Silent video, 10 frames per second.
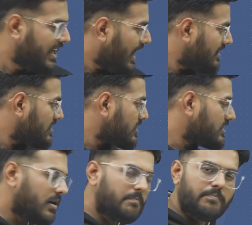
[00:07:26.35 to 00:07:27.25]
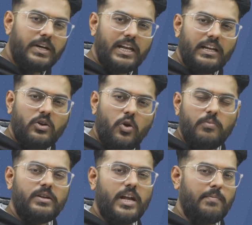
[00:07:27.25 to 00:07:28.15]
And this is a pretty
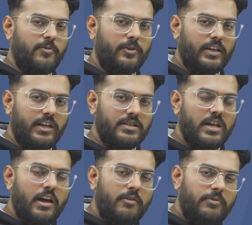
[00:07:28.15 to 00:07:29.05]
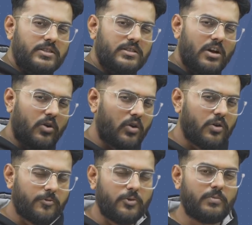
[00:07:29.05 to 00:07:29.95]
common type of a case which all
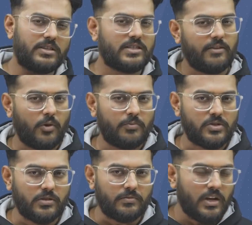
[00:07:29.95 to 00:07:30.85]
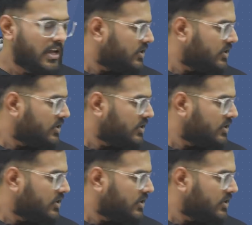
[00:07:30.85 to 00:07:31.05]
of you must have observed.